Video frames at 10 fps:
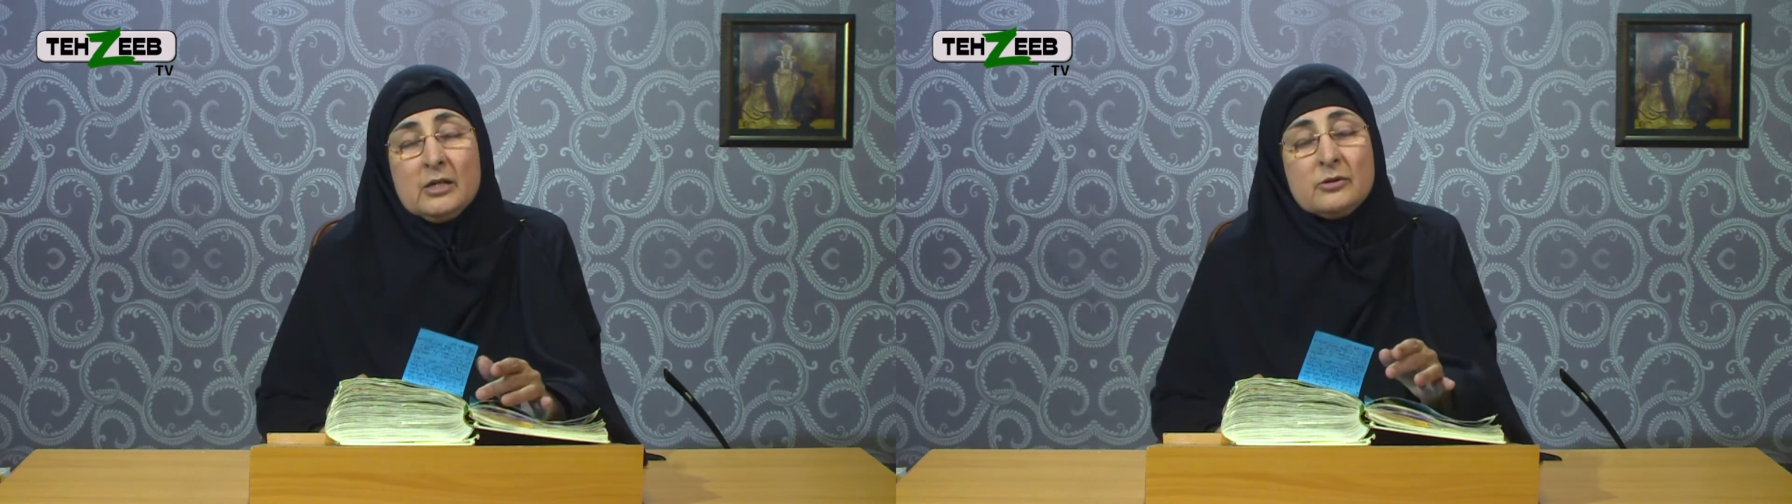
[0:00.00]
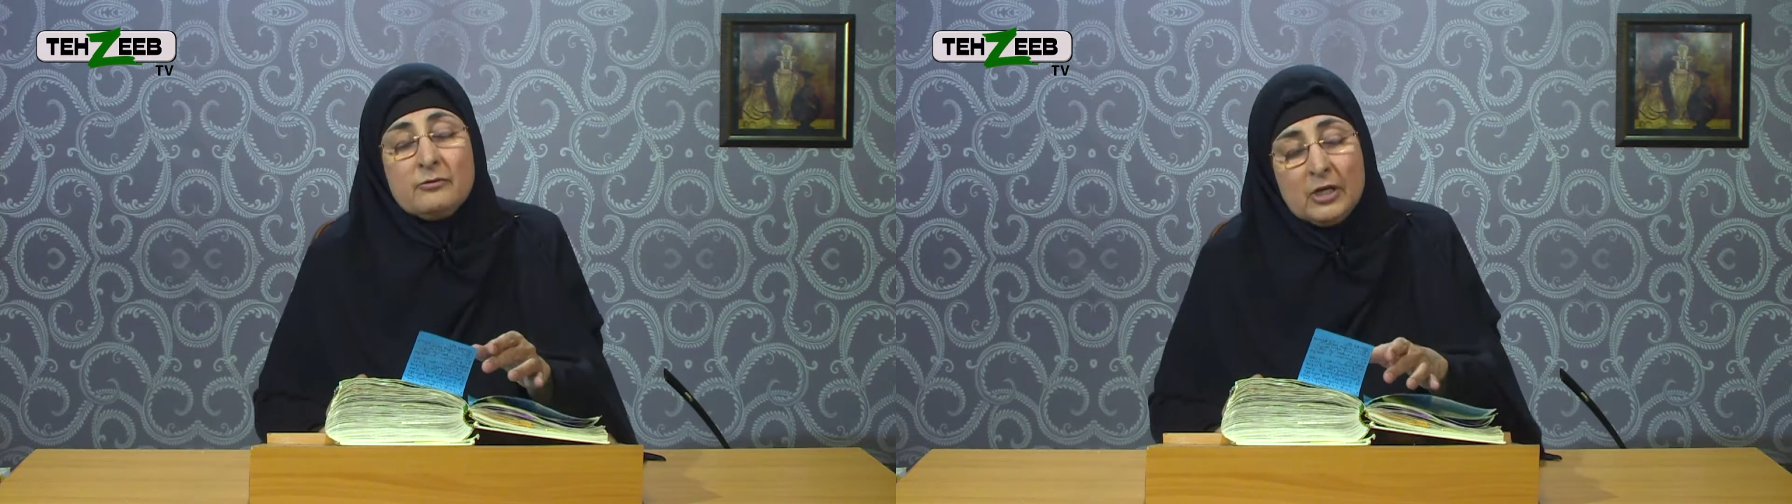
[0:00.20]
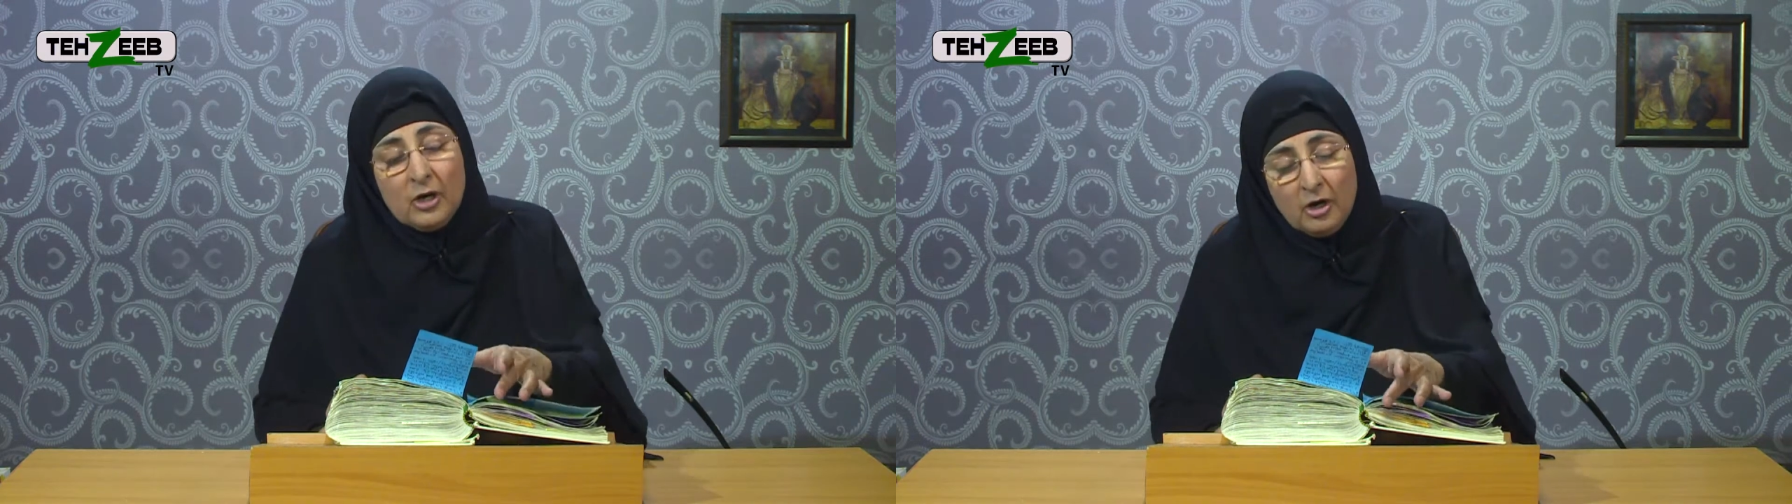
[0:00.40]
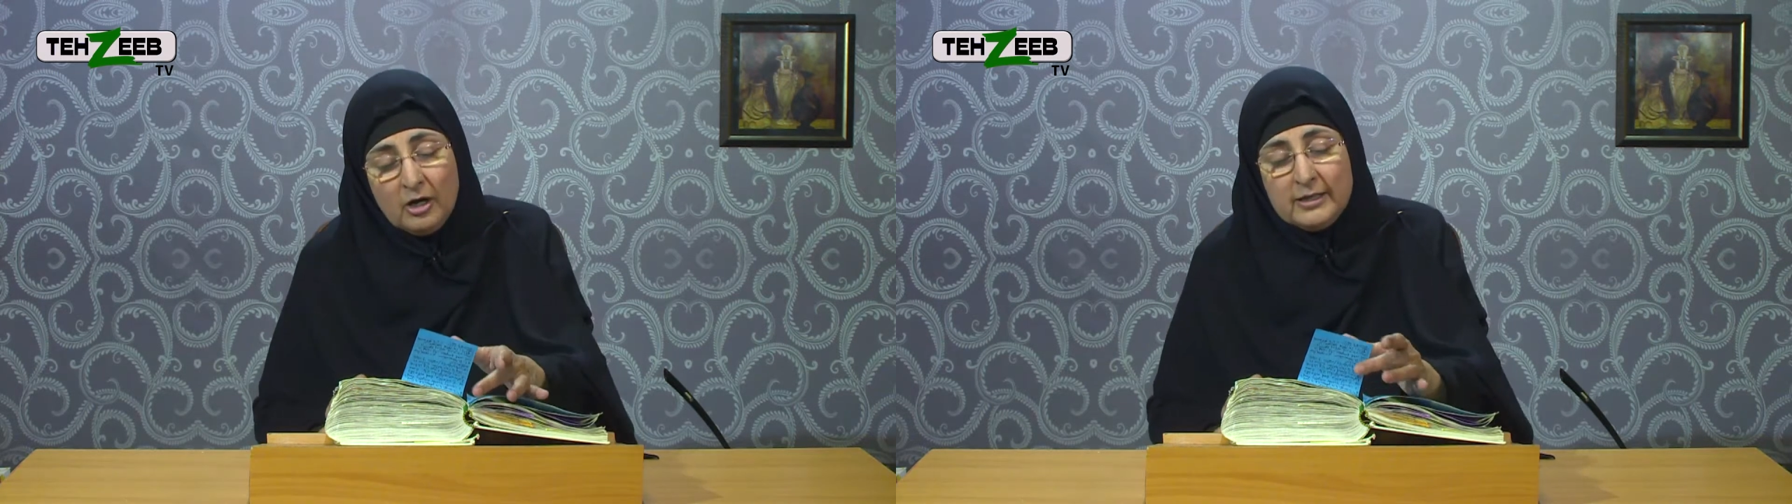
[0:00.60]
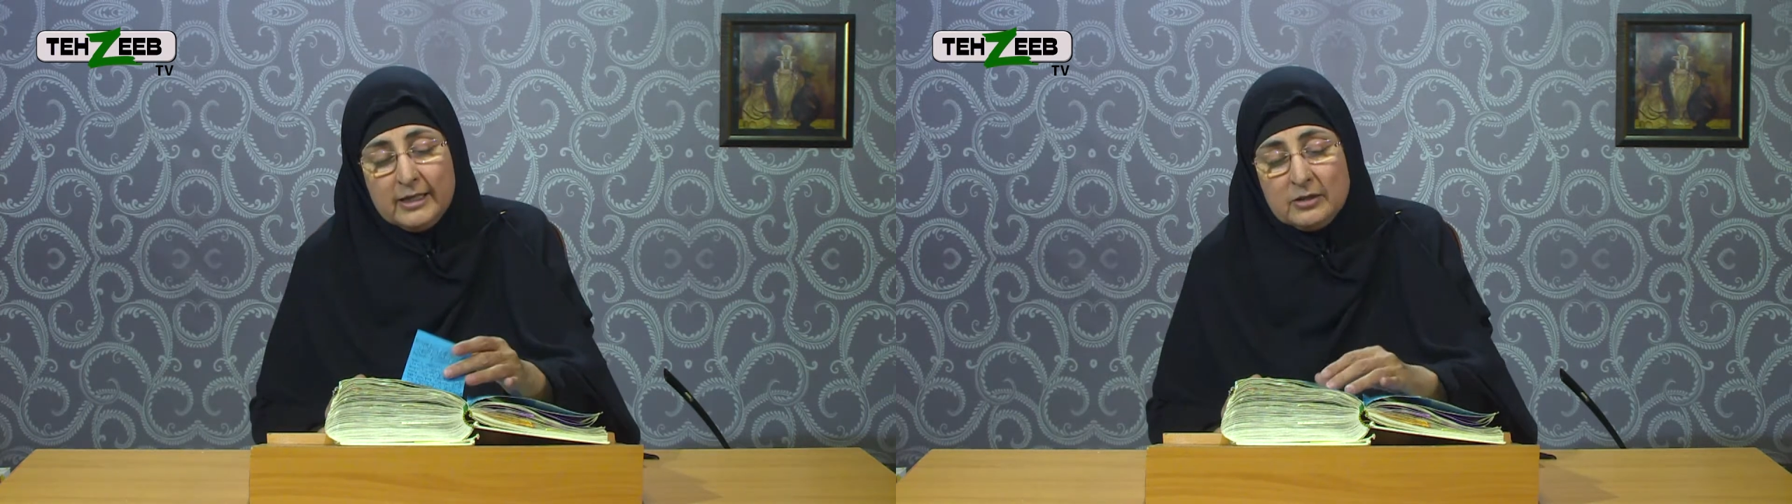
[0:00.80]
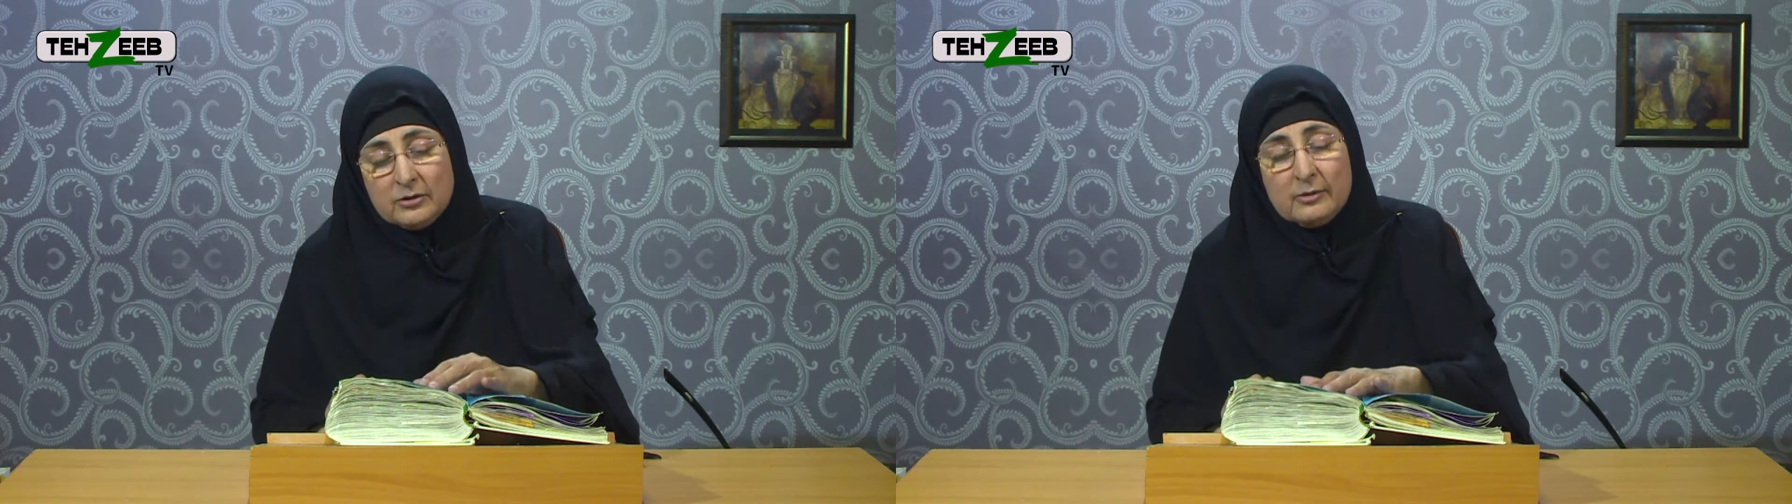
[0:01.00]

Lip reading: So we all need to